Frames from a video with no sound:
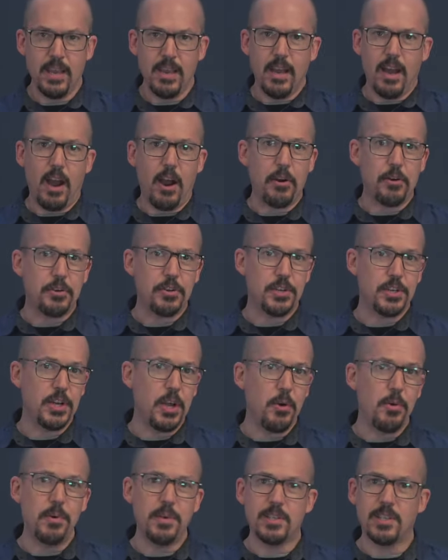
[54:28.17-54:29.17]
Our
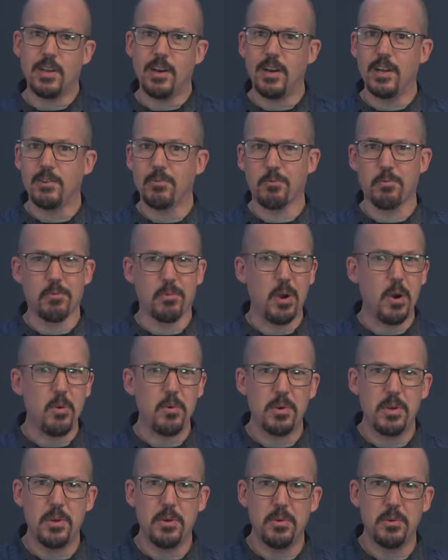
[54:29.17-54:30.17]
show is on
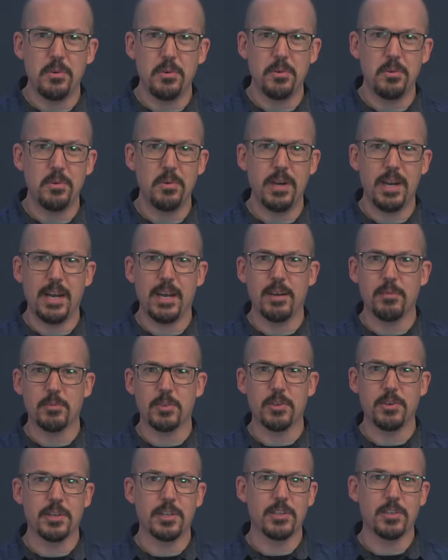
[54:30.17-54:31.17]
Roku, um,
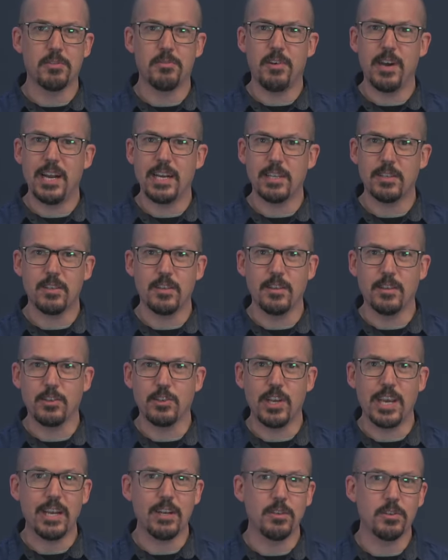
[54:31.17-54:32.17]
so you can just find us in the
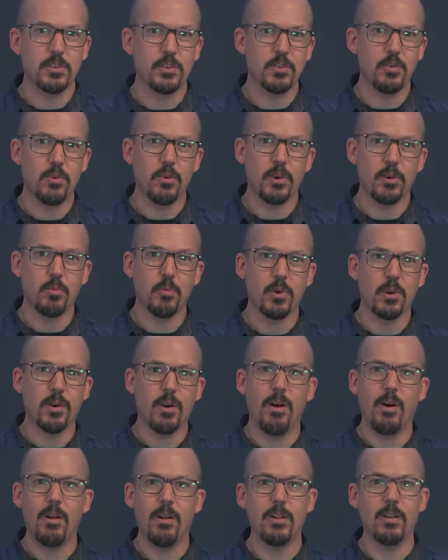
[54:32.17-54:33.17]
channel store. We're
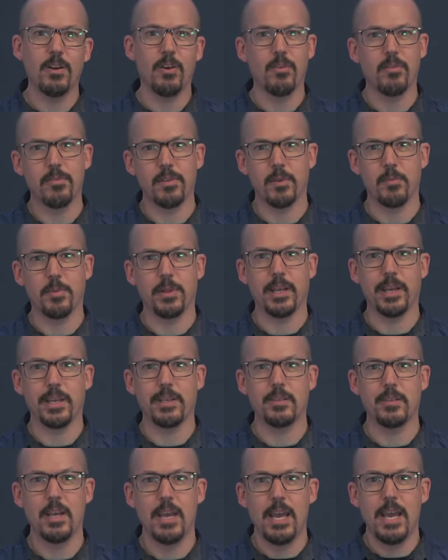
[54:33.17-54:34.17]
all over the
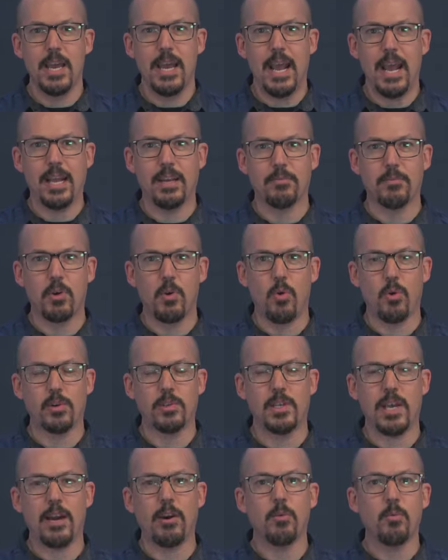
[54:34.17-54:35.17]
place. And of
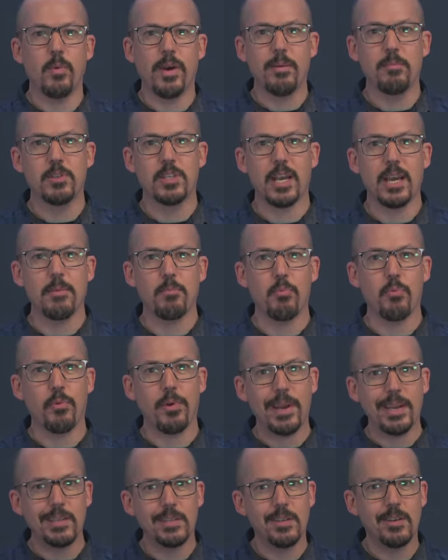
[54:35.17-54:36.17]
course, our website
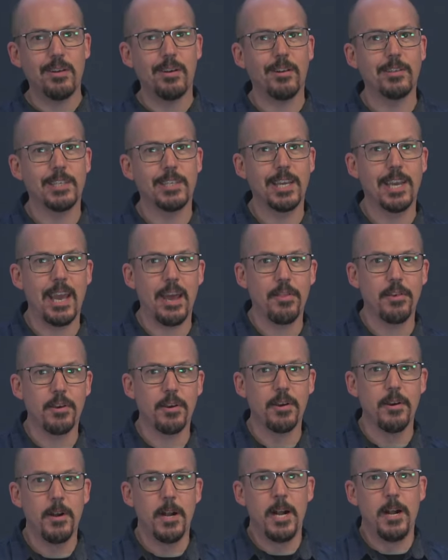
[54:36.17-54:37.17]
brings it all
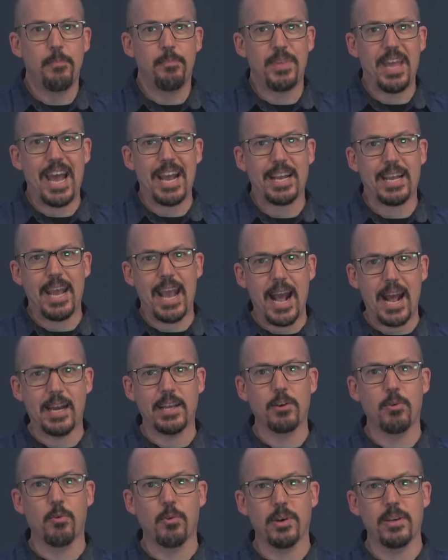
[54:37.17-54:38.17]
together at
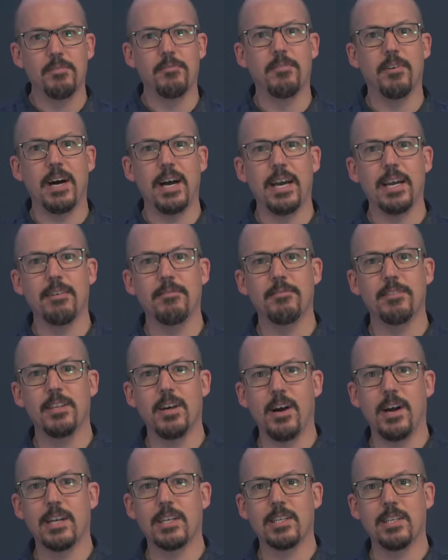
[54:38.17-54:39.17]
category five
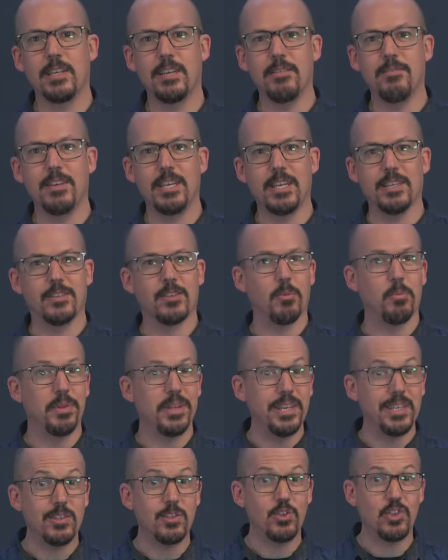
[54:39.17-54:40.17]
dot t v. So
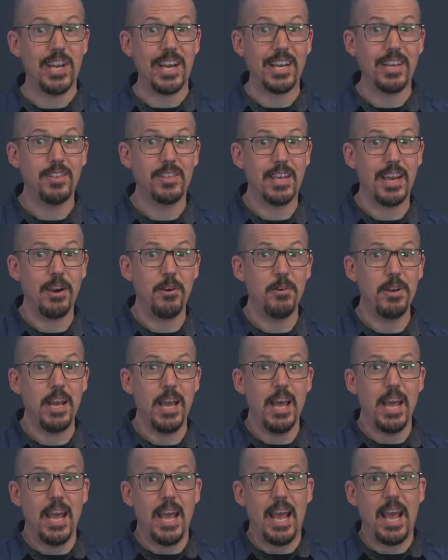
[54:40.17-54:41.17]
please check us out
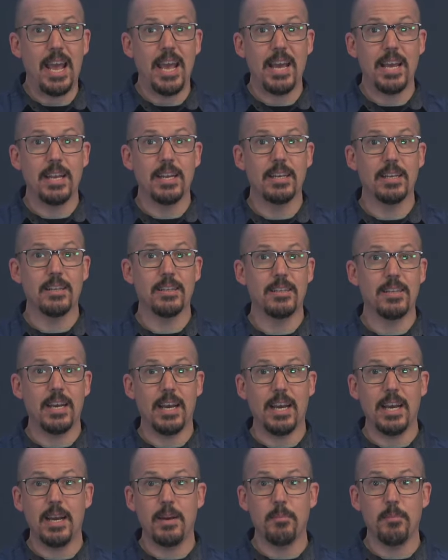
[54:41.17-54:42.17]
and
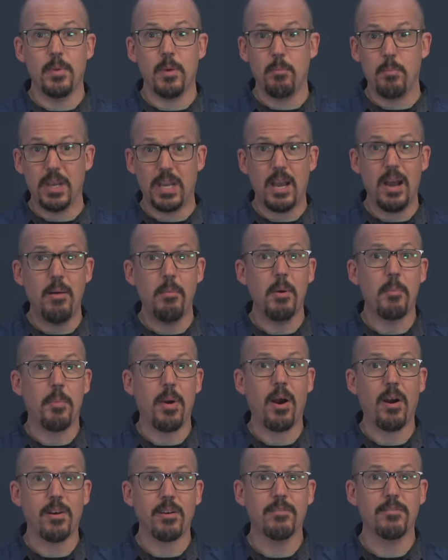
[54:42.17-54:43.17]
um, become a
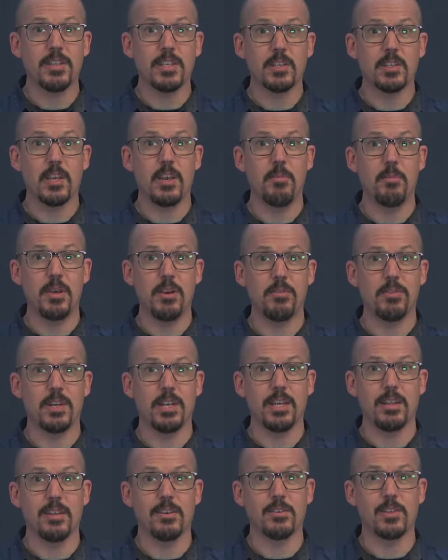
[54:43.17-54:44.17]
part of this
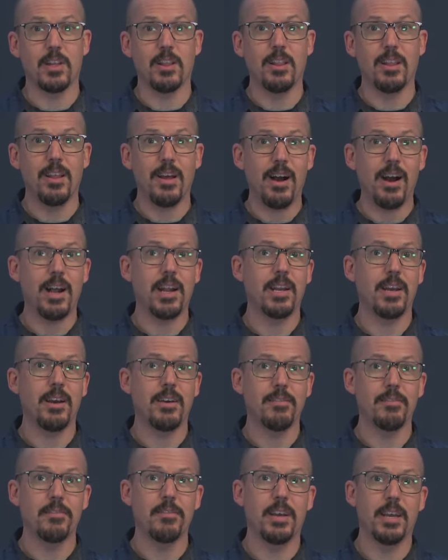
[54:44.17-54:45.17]
community. There's a lot
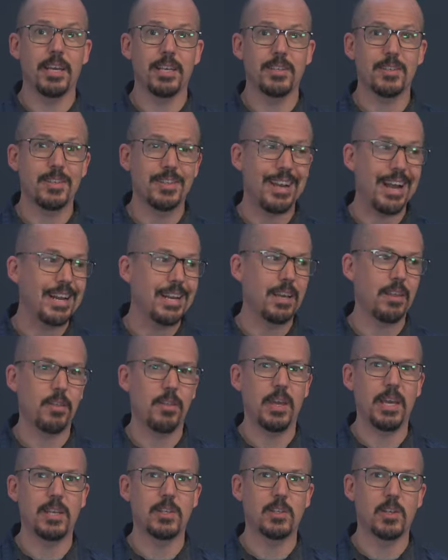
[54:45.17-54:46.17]
of exciting
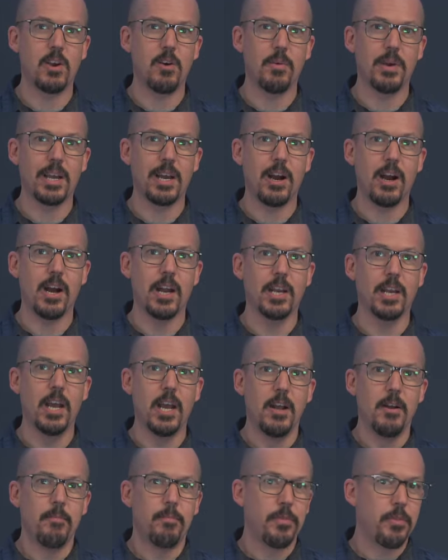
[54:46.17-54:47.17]
things going on
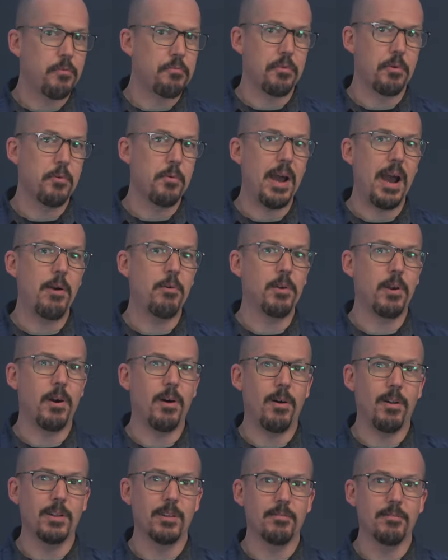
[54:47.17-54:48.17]
throughout
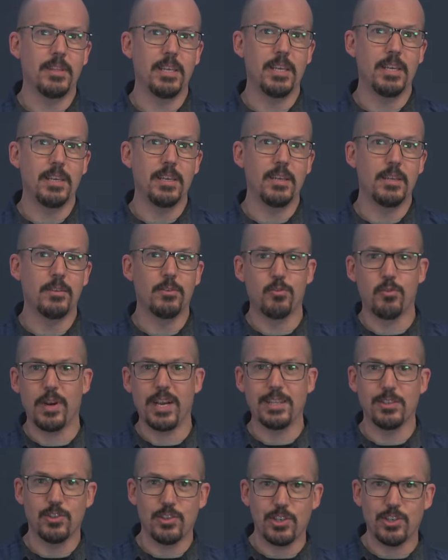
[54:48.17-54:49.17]
all of the
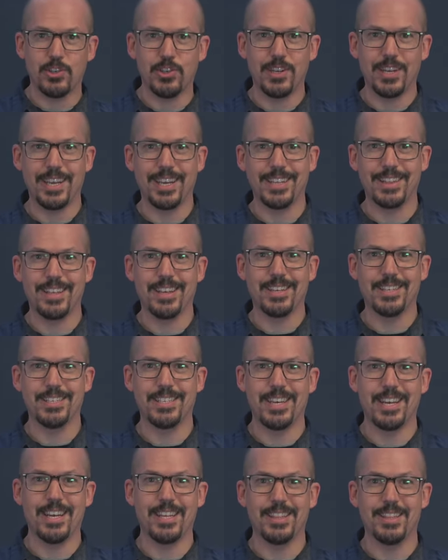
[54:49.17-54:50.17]
transitioning
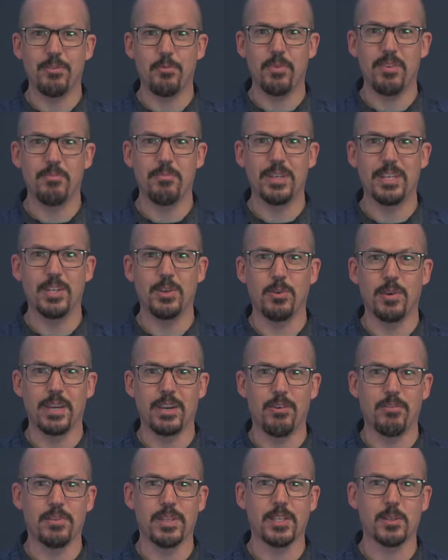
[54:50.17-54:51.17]
that, uh, that we've been doing
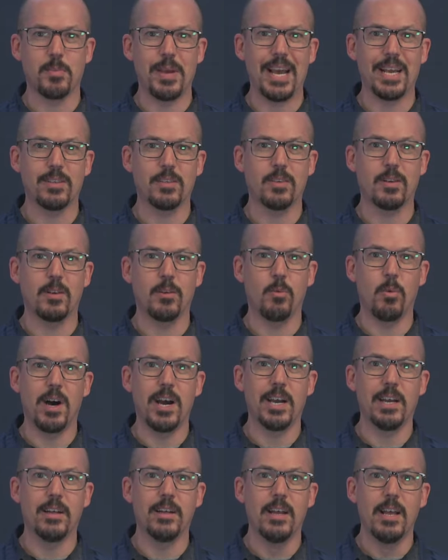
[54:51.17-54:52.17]
over this past little
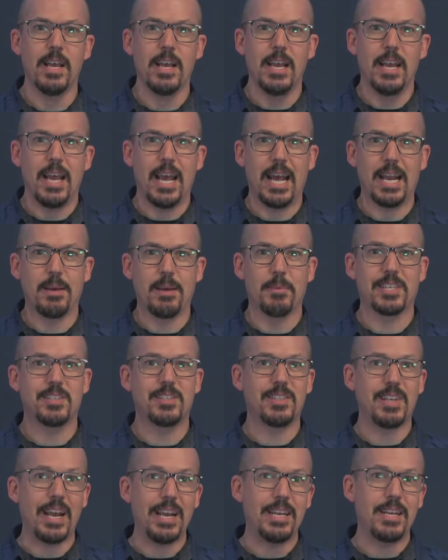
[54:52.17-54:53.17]
while. And I'm
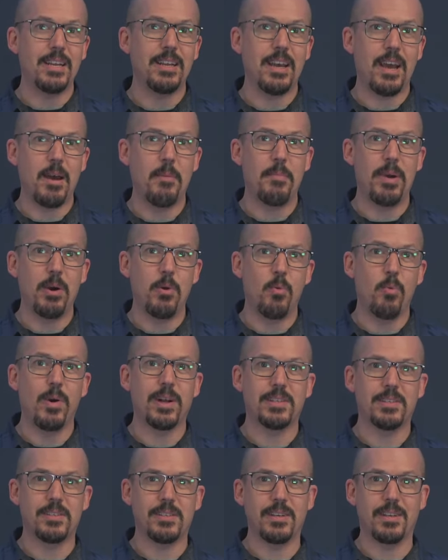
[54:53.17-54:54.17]
excited about
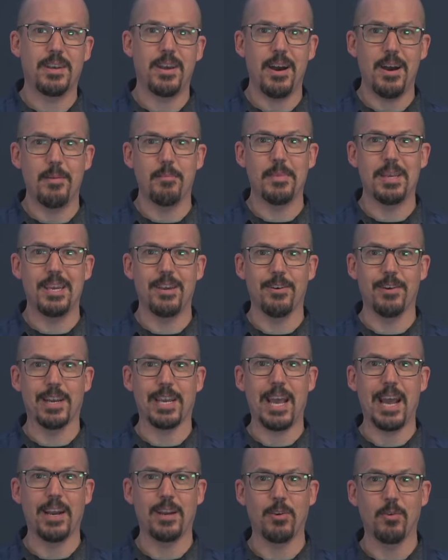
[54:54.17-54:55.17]
what's to come here at
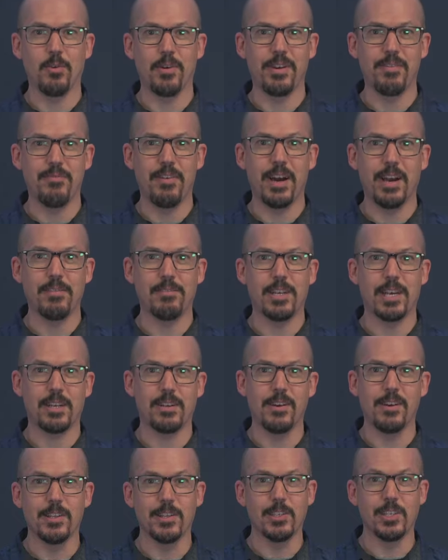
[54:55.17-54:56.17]
Category five
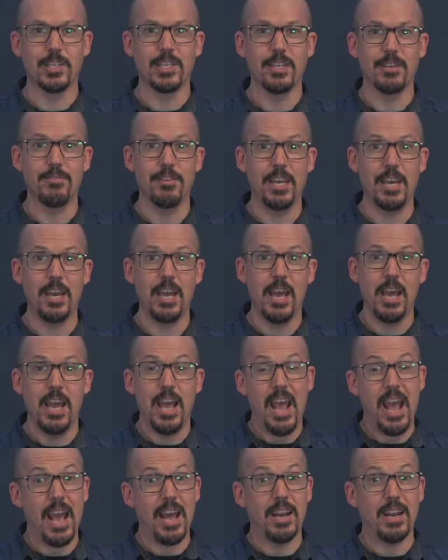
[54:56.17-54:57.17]
Technology T V,
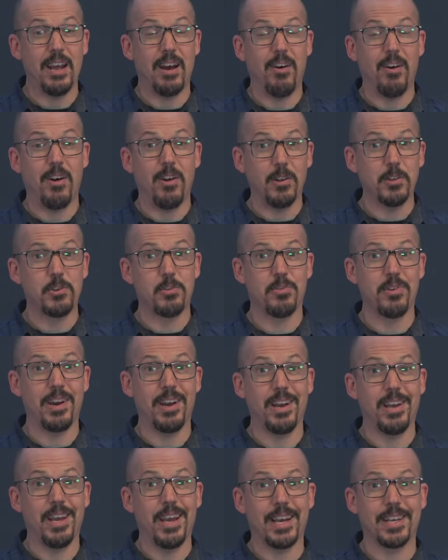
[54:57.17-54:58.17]
and
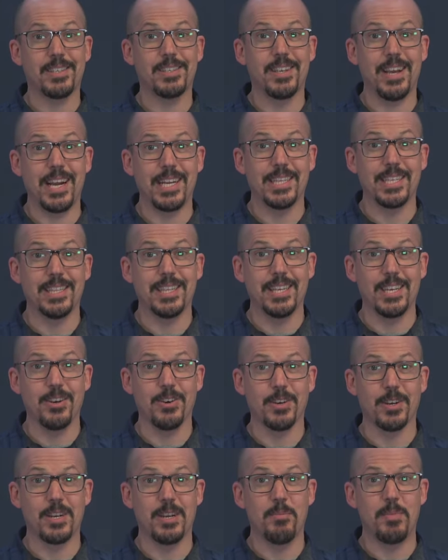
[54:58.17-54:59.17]
ultra excited that
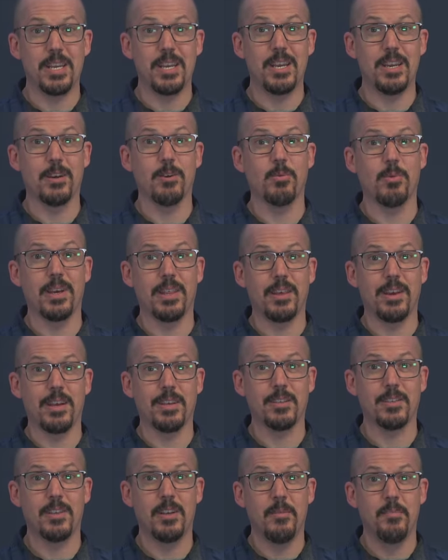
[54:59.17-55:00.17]
you're going to be here with
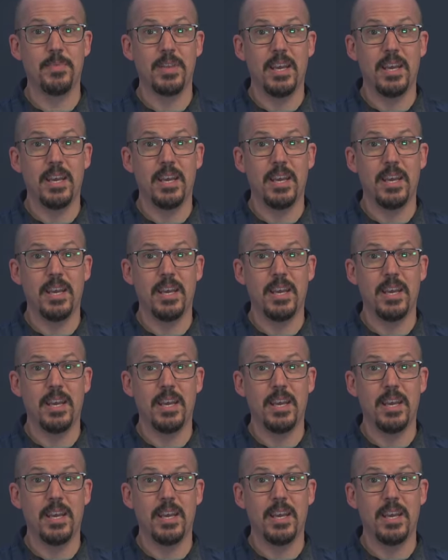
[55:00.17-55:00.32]
us.